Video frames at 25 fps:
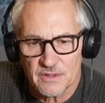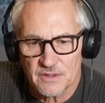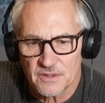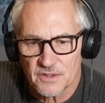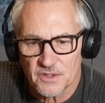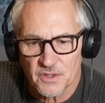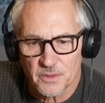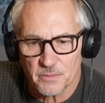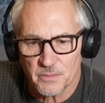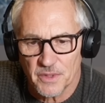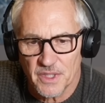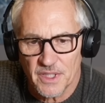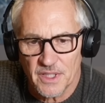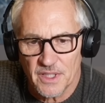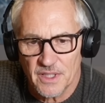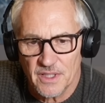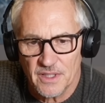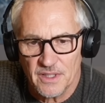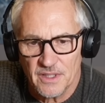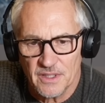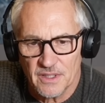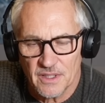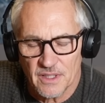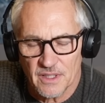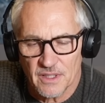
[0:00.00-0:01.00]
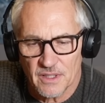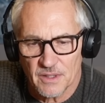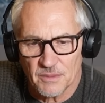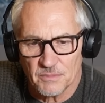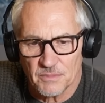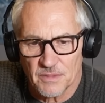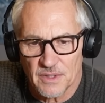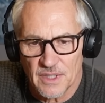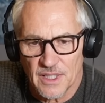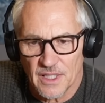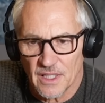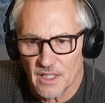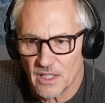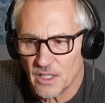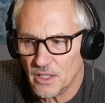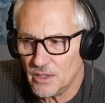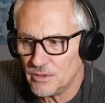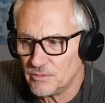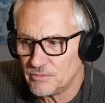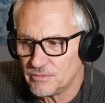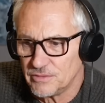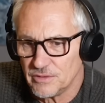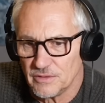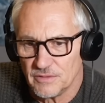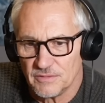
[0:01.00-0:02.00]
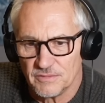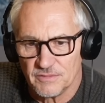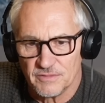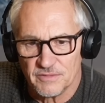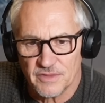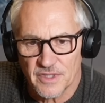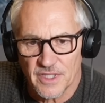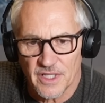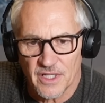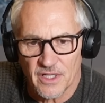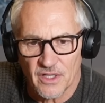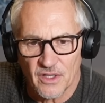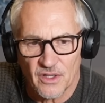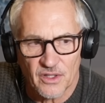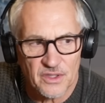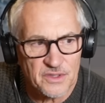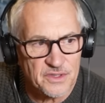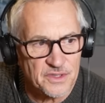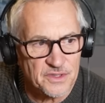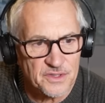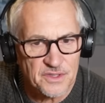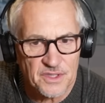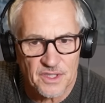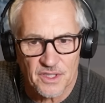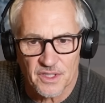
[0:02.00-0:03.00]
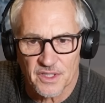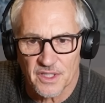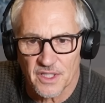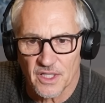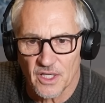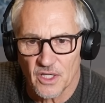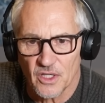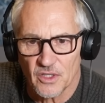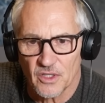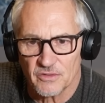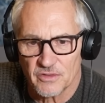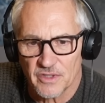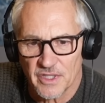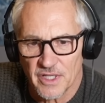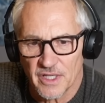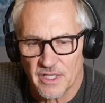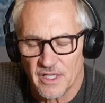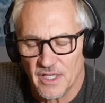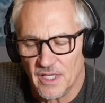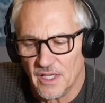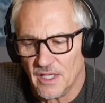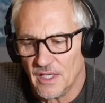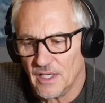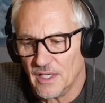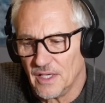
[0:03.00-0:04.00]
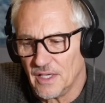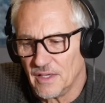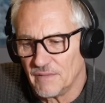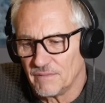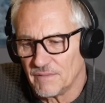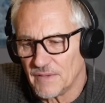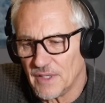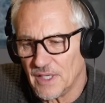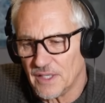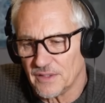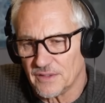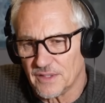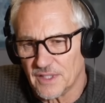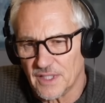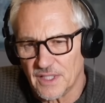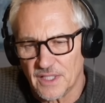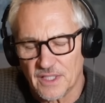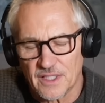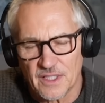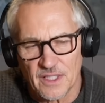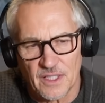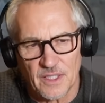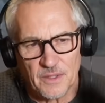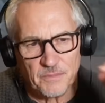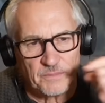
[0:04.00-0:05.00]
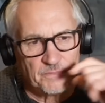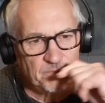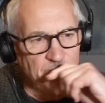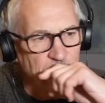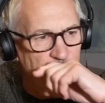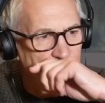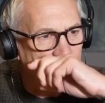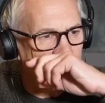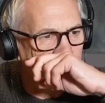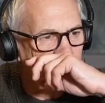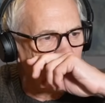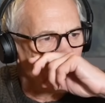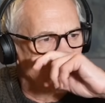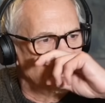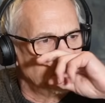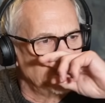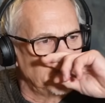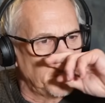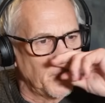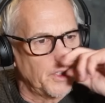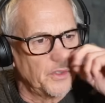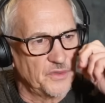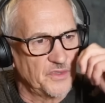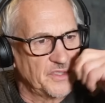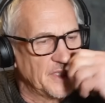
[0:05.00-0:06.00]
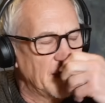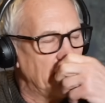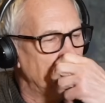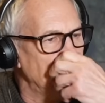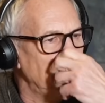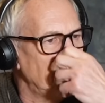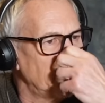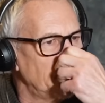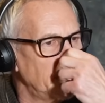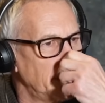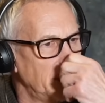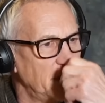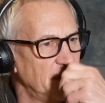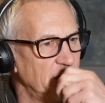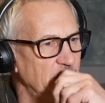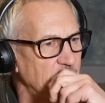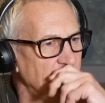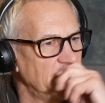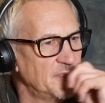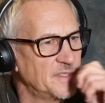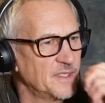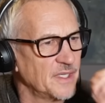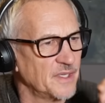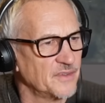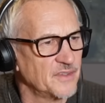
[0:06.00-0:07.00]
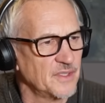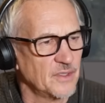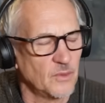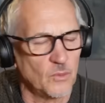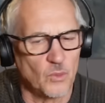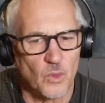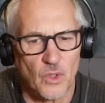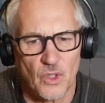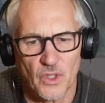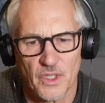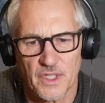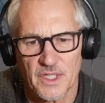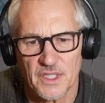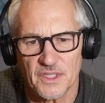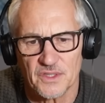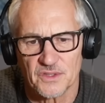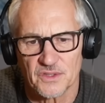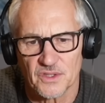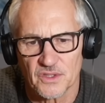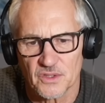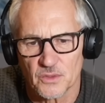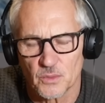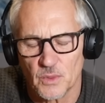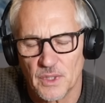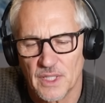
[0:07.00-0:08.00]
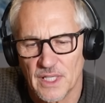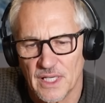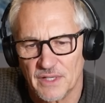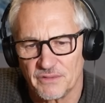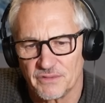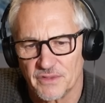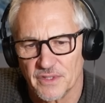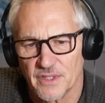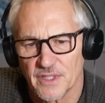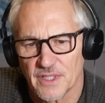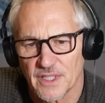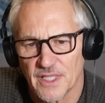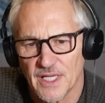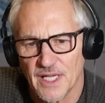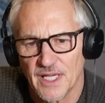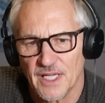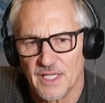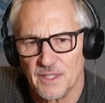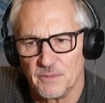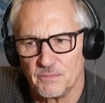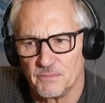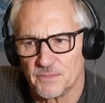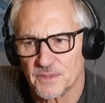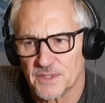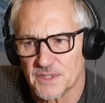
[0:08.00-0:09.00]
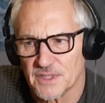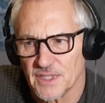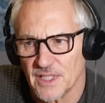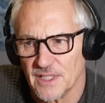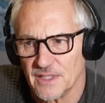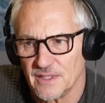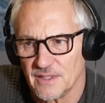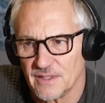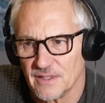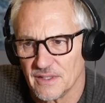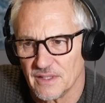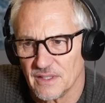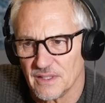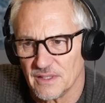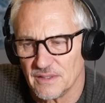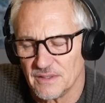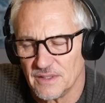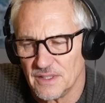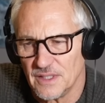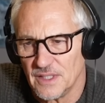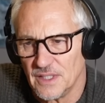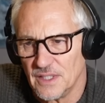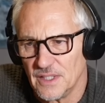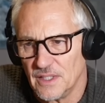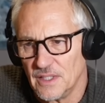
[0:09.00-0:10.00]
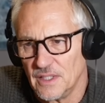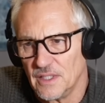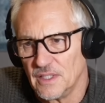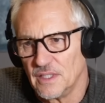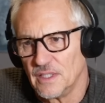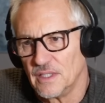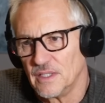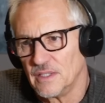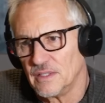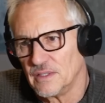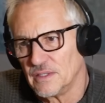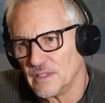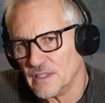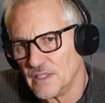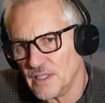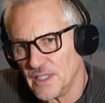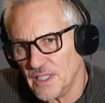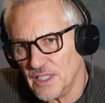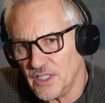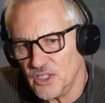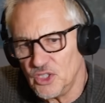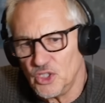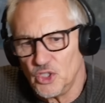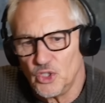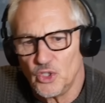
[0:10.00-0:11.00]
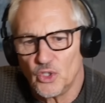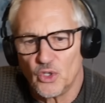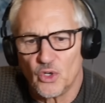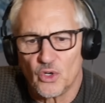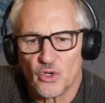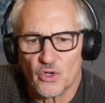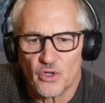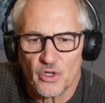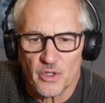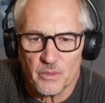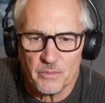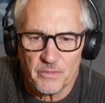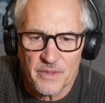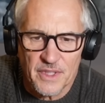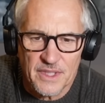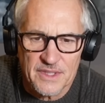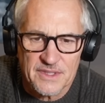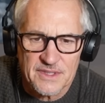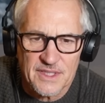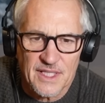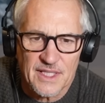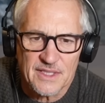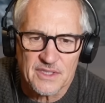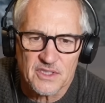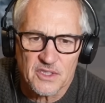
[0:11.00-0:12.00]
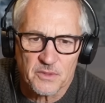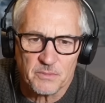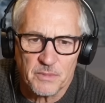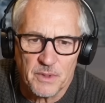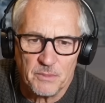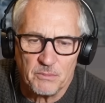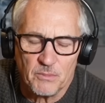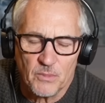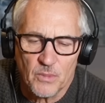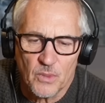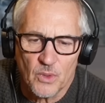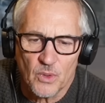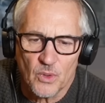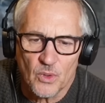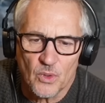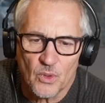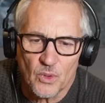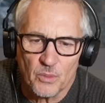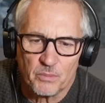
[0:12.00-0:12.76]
to me, let alone for VAR to turn it over. And I think both Emery and I think Watkins as well after the game said that in Europe they tend to be more